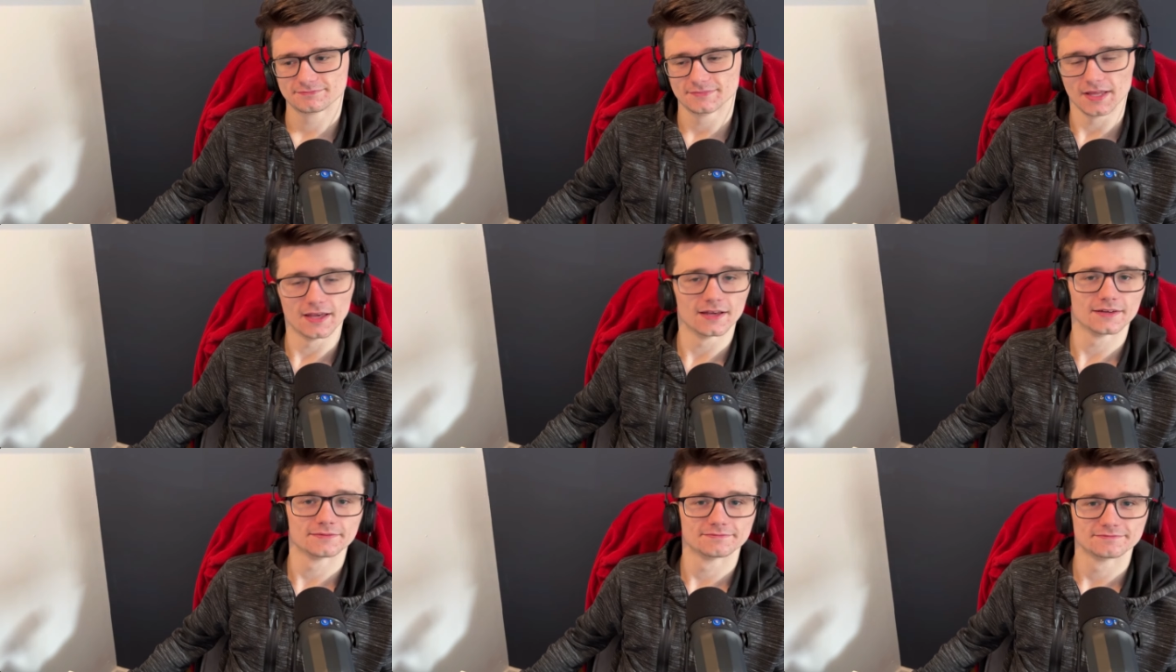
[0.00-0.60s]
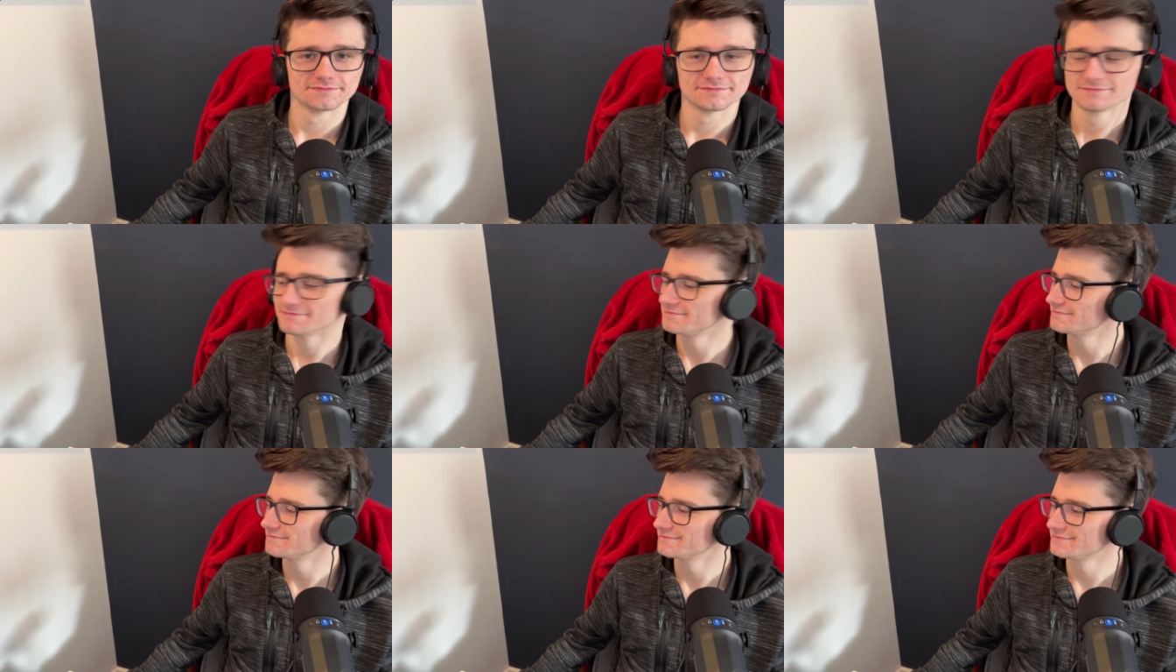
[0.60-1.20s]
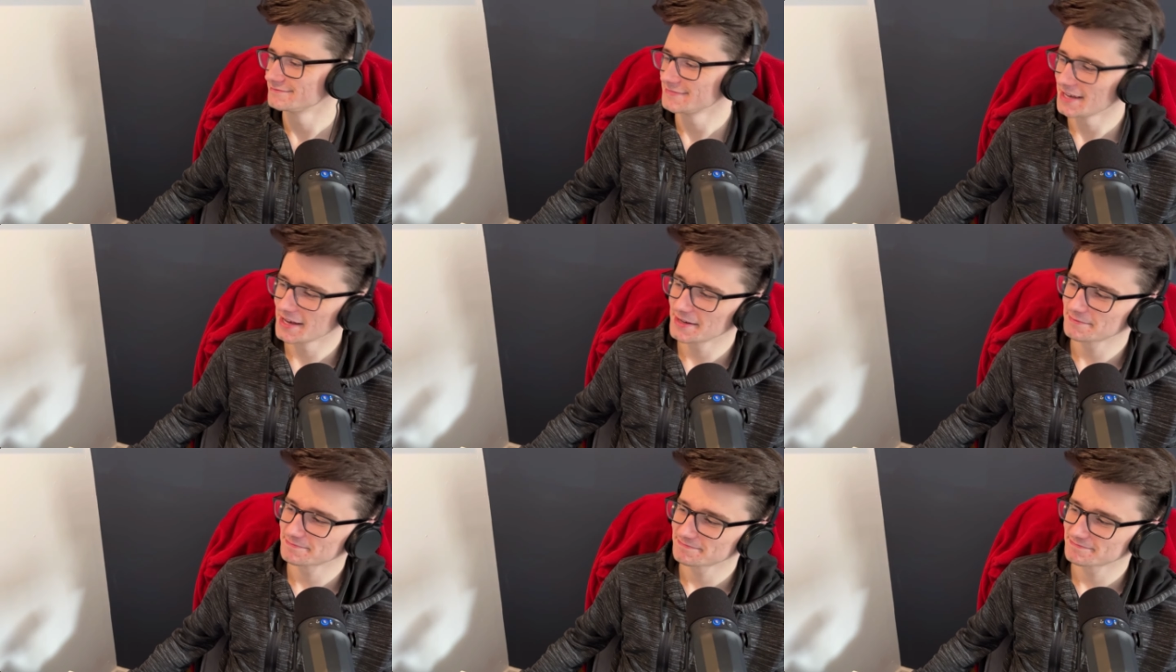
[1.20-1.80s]
yeah,
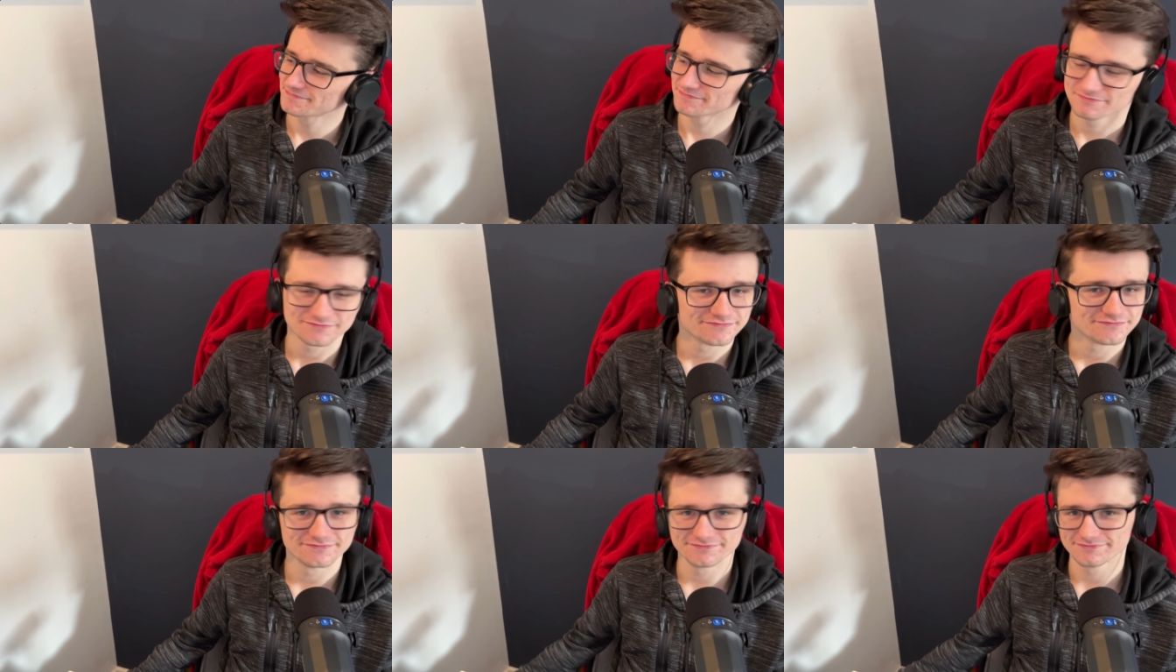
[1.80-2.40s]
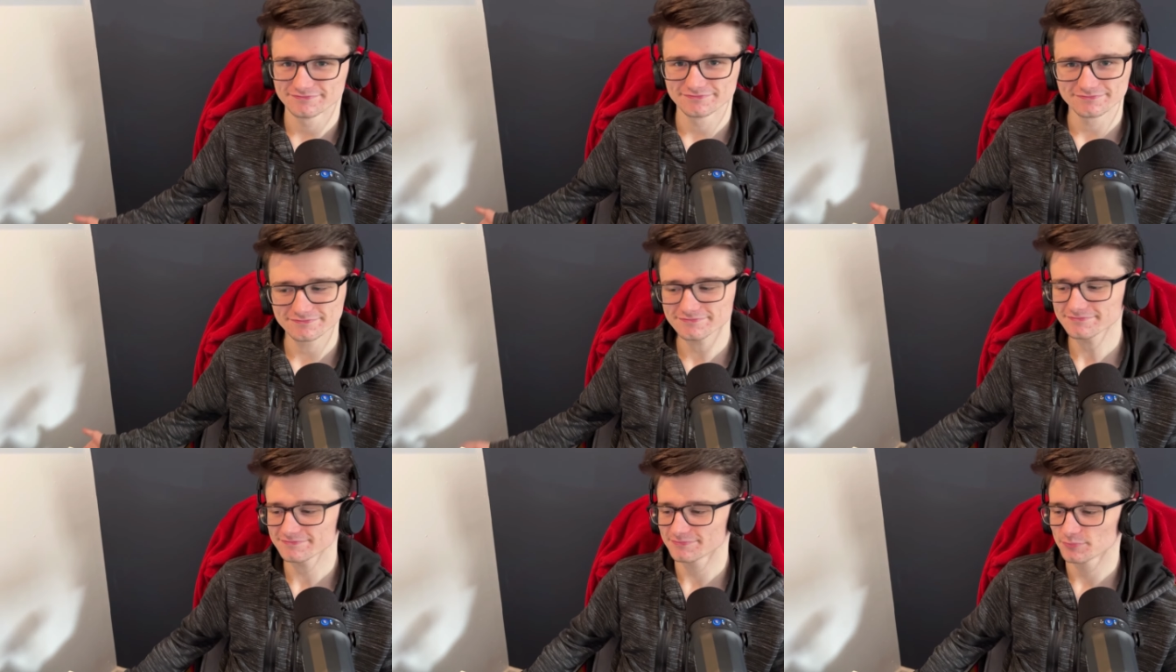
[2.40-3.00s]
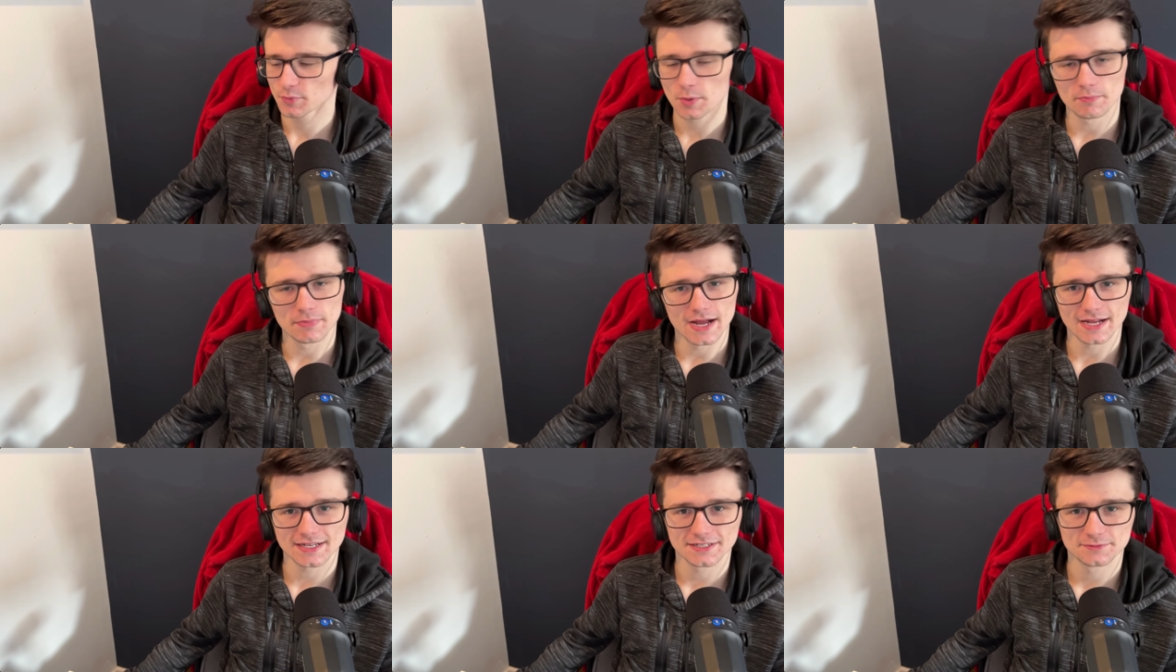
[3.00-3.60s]
yeah. We're
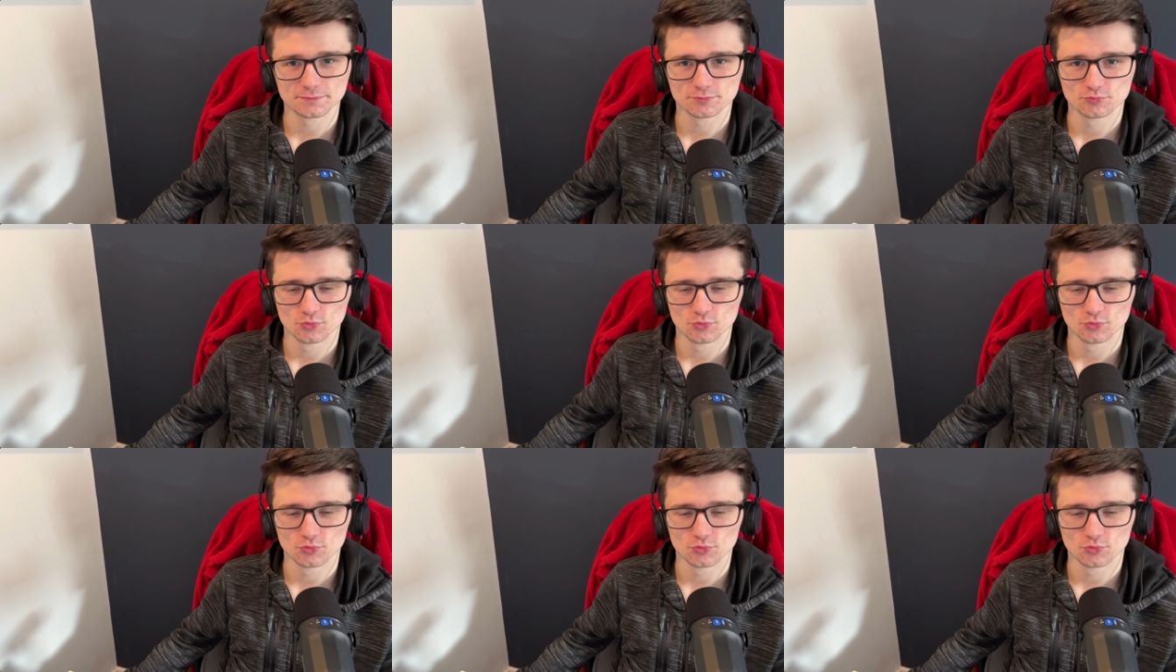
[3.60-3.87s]
back.